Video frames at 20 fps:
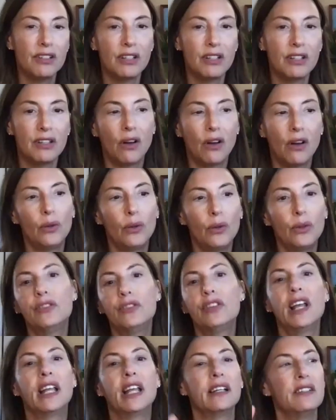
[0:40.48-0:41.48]
to the whole
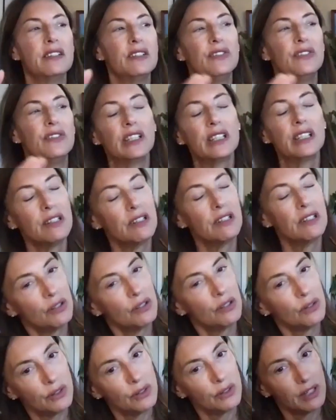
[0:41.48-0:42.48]
thing and it's very
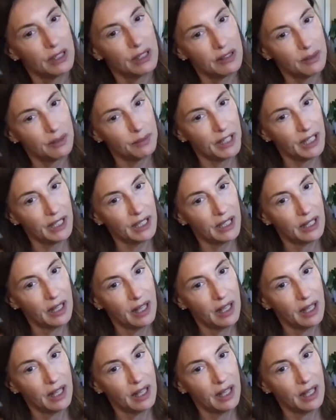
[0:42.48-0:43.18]
soothing to me.